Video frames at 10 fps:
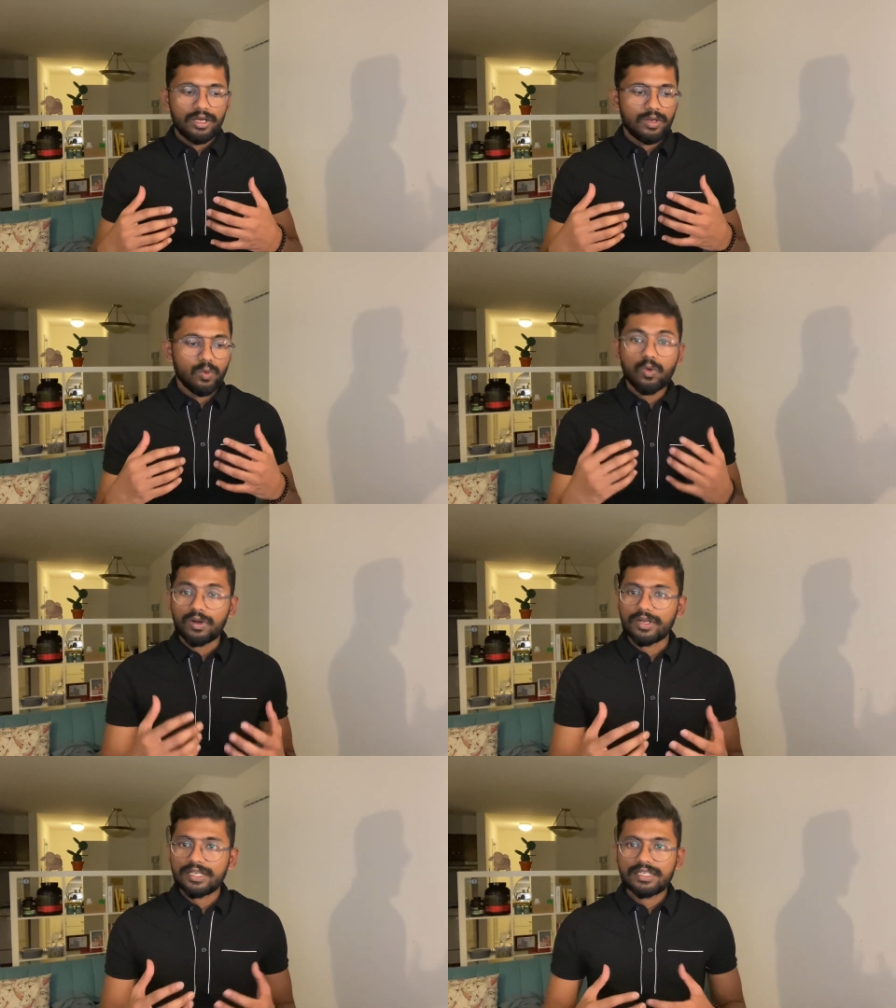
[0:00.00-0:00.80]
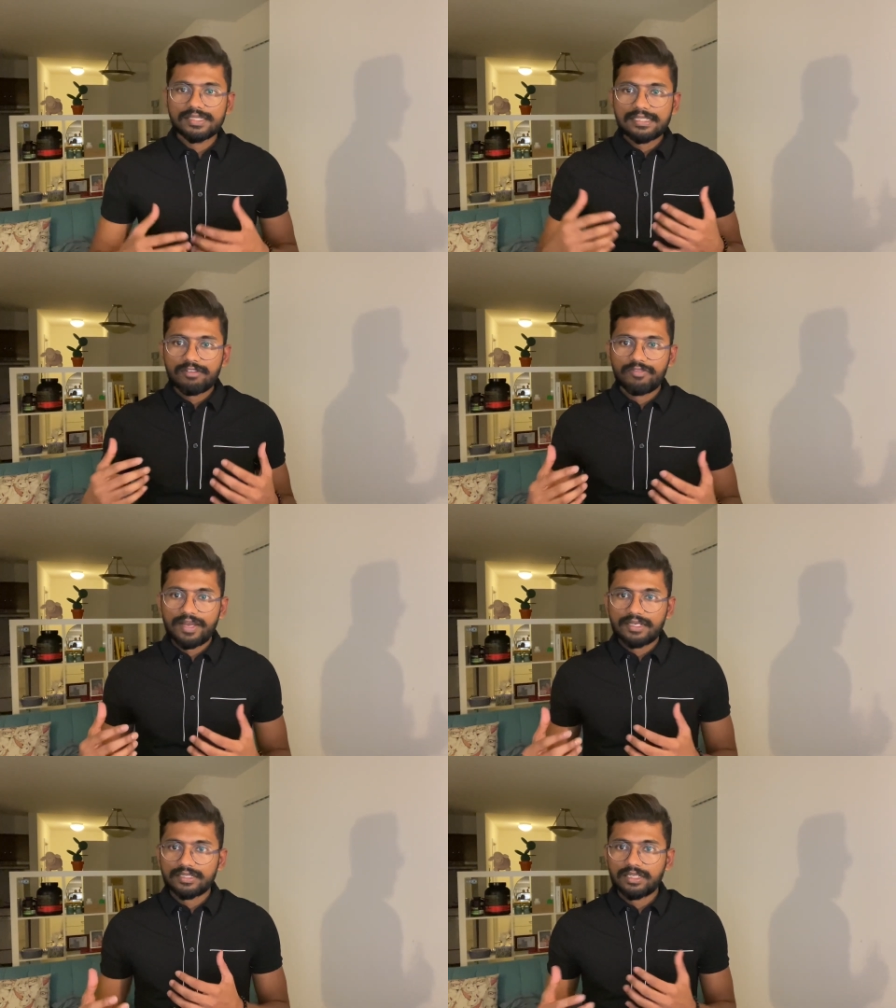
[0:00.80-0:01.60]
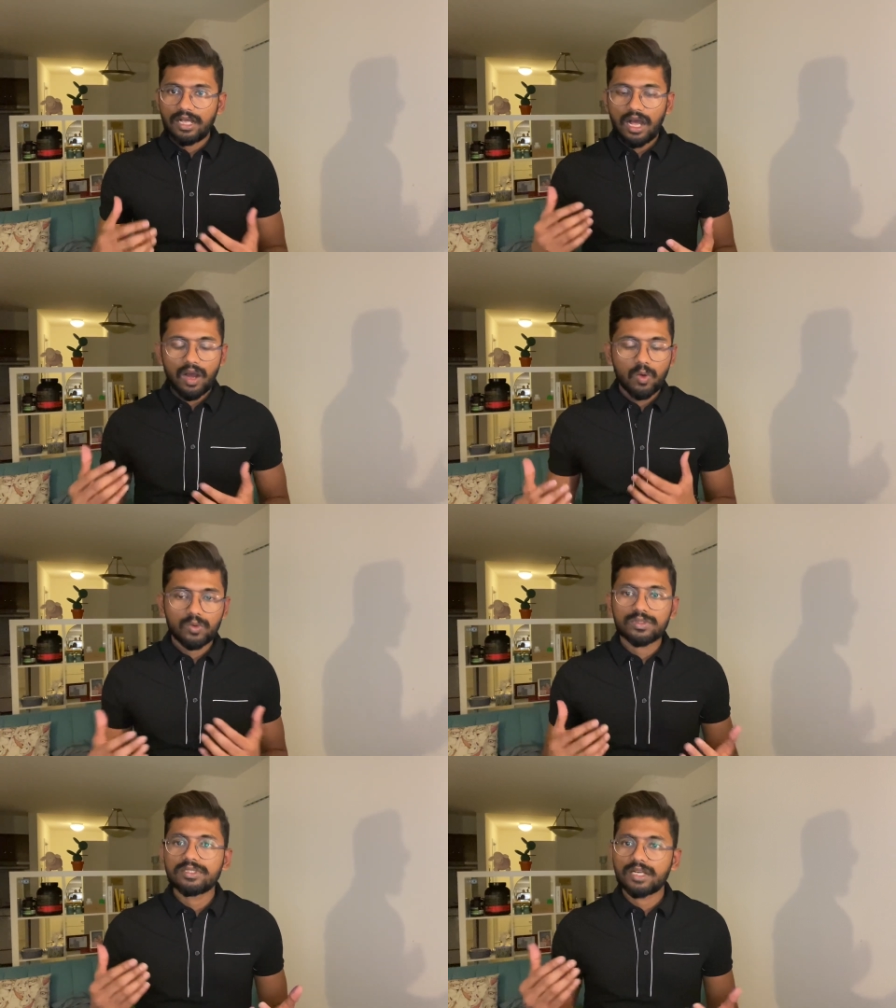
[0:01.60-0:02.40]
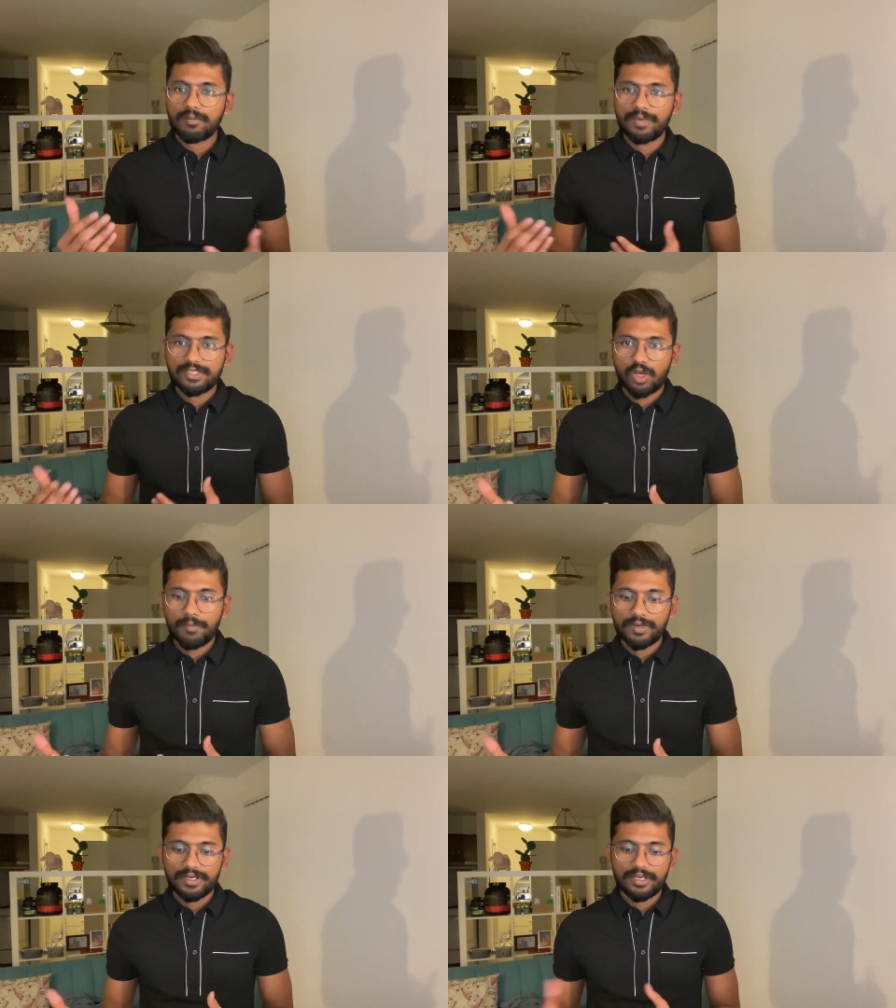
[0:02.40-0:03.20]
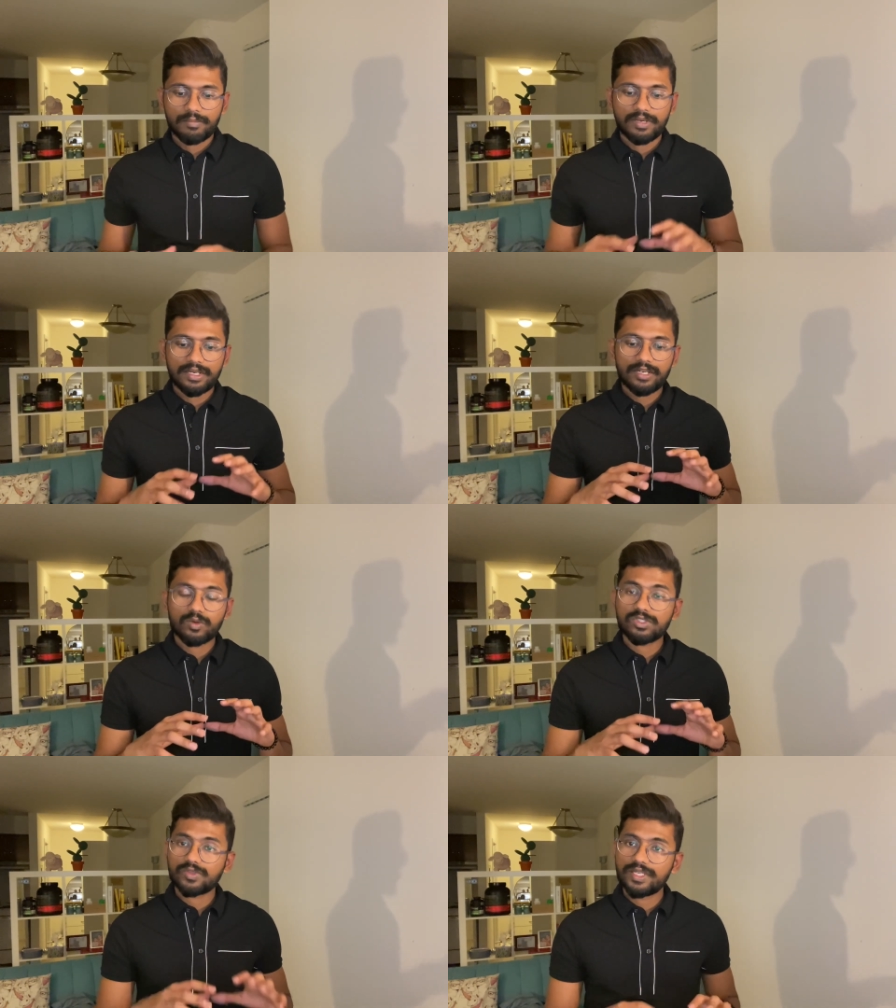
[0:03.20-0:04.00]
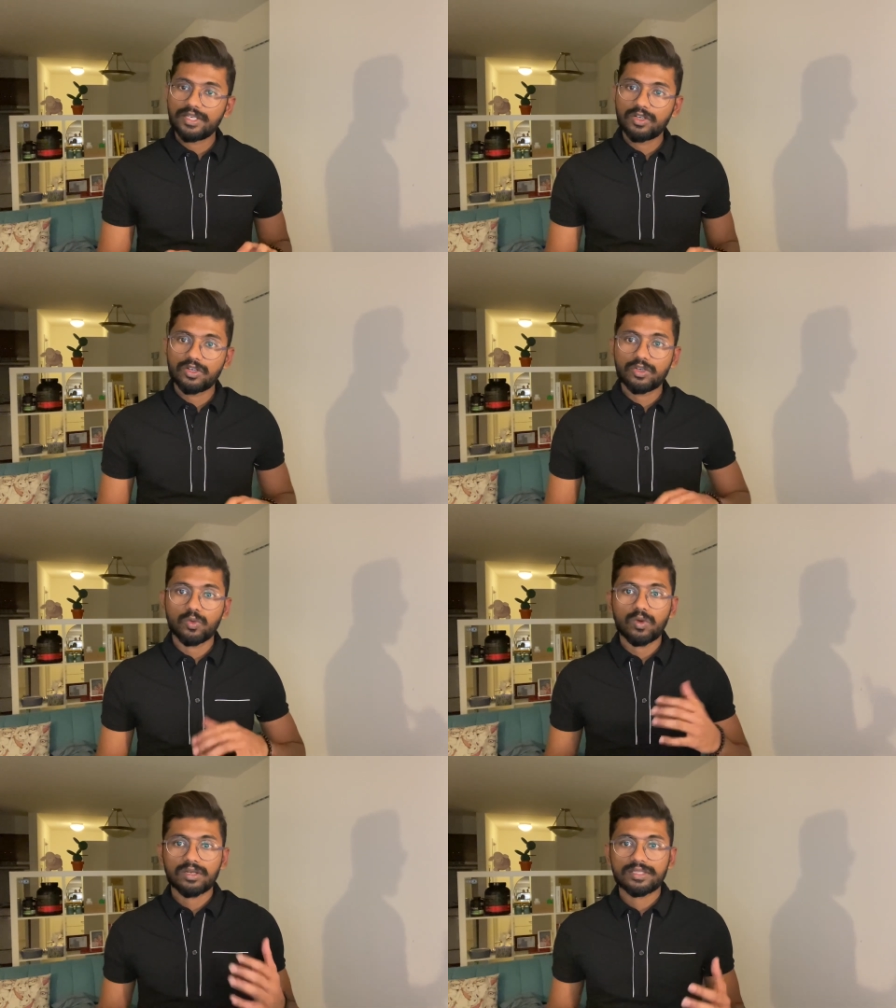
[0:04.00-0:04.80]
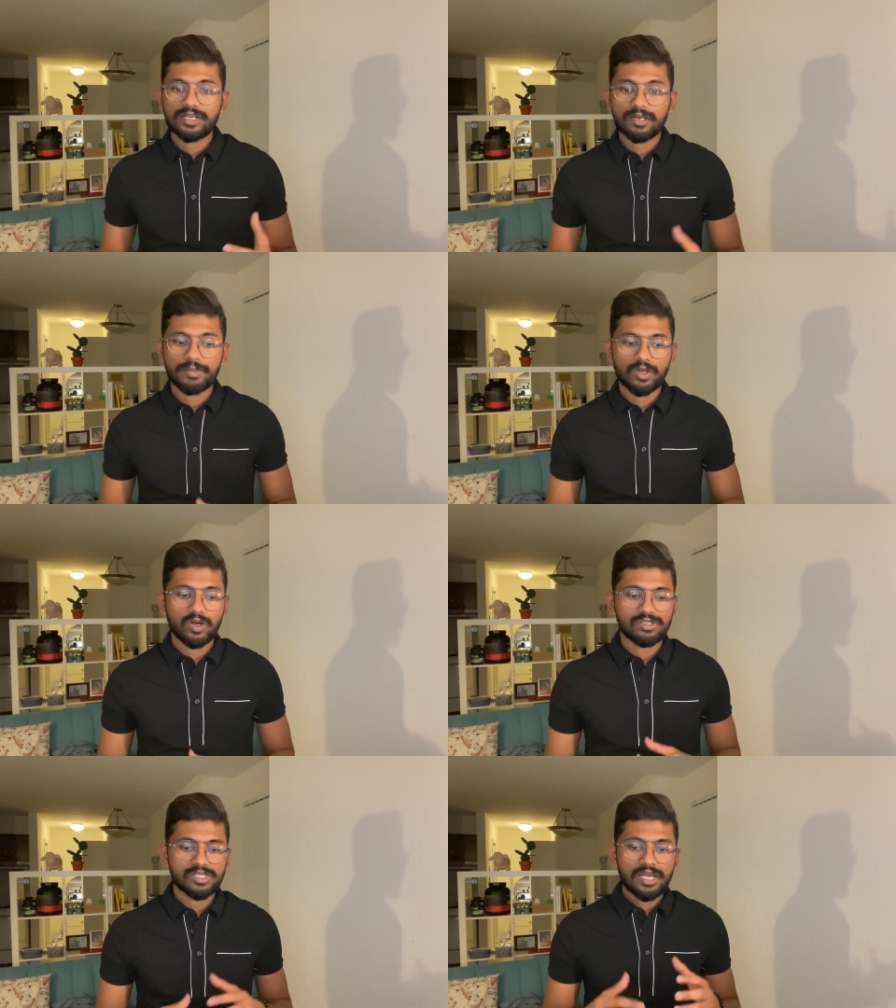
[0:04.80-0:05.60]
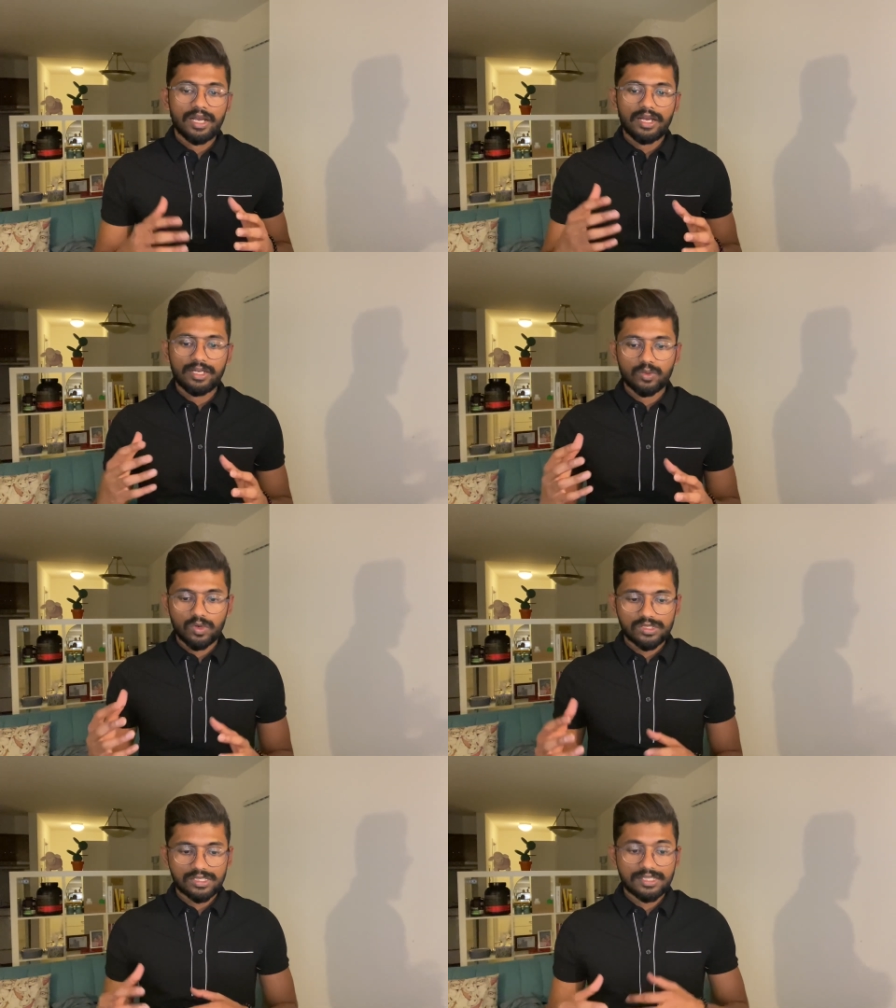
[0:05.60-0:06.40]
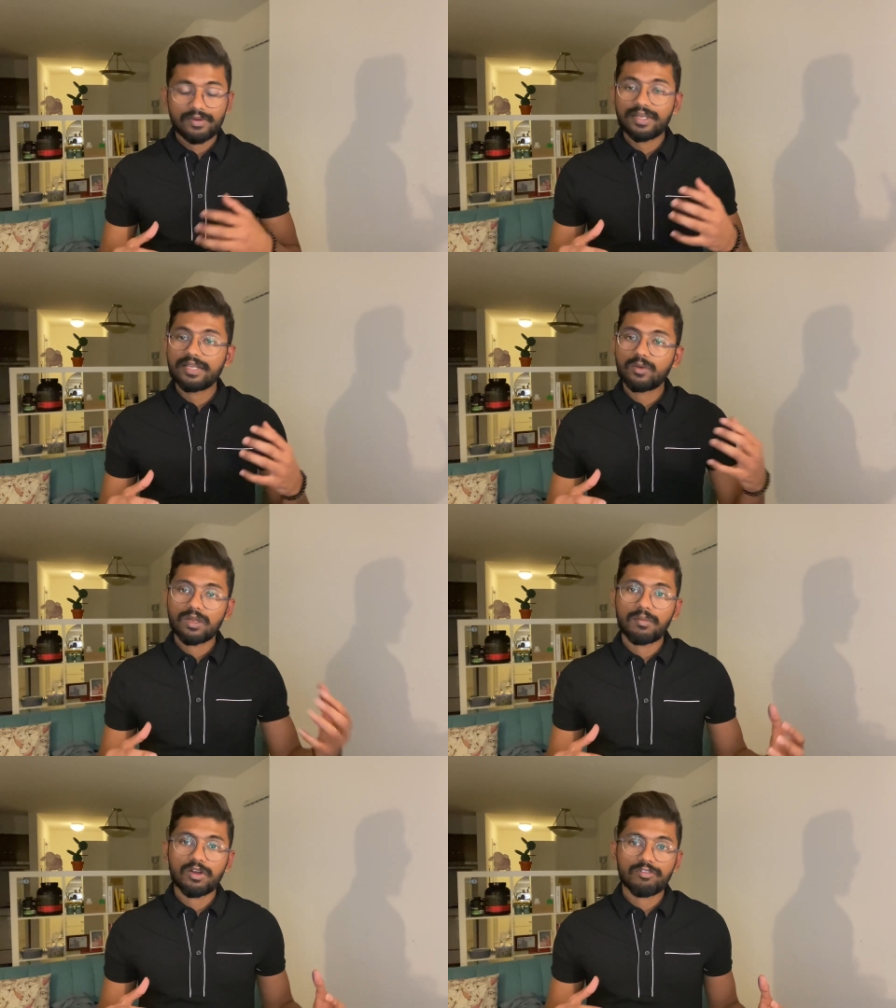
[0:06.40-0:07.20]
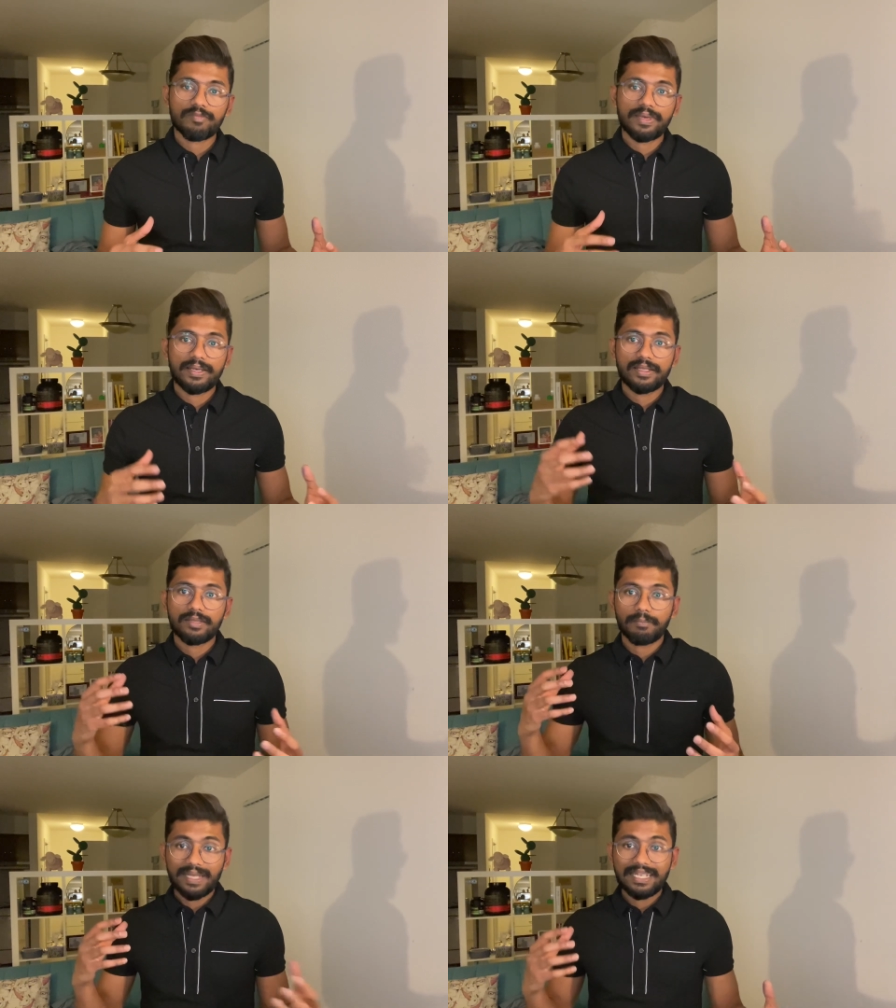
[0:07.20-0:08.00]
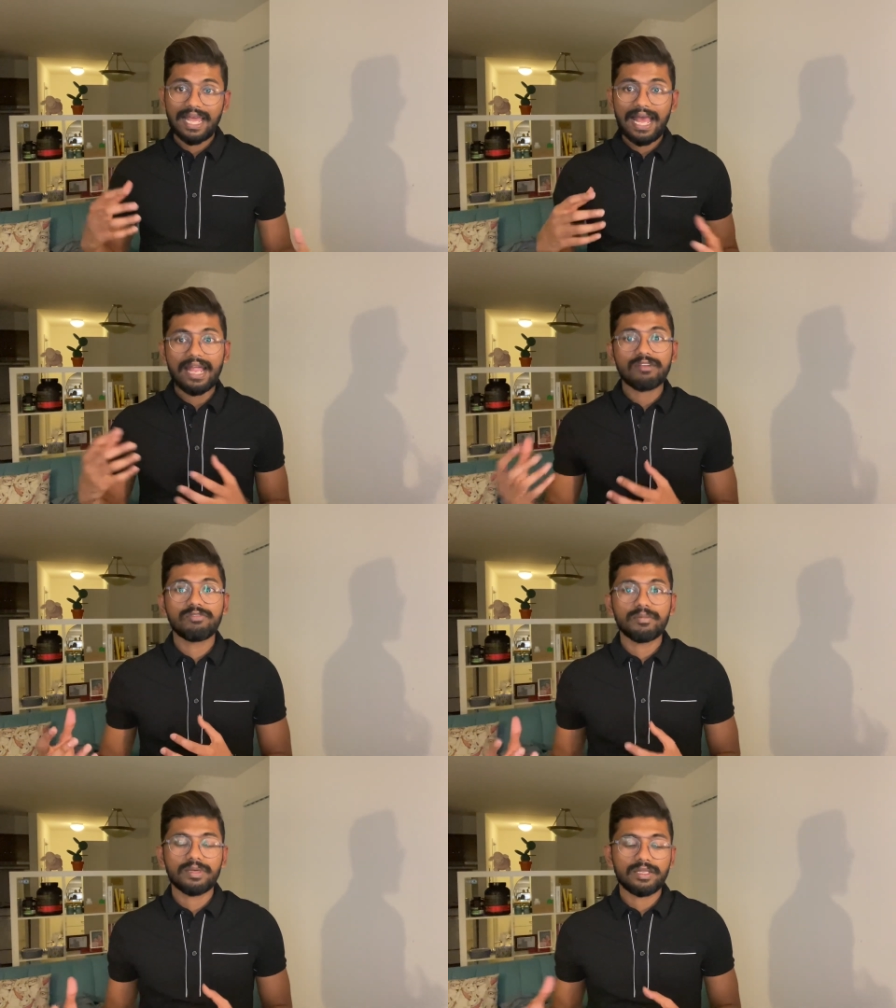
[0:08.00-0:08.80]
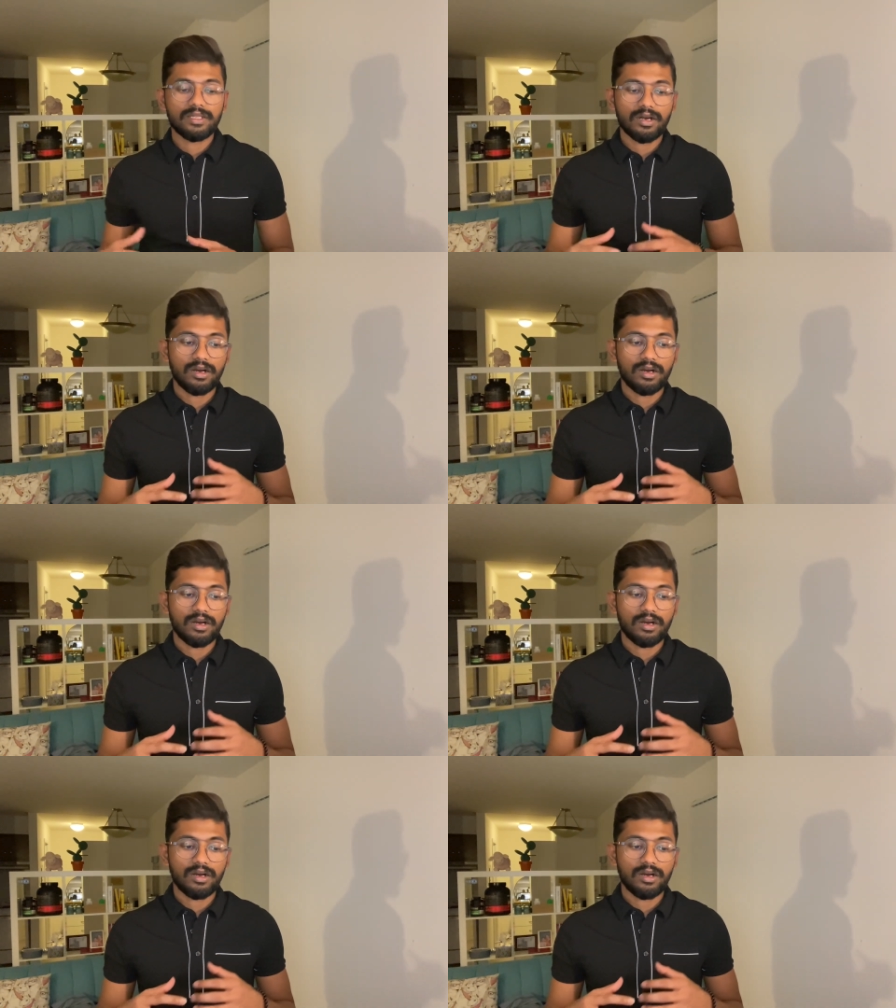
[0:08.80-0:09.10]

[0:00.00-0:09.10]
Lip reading: work, it doesn't affect how the companies operated, but it was really good to work there because there were equal amount of men and women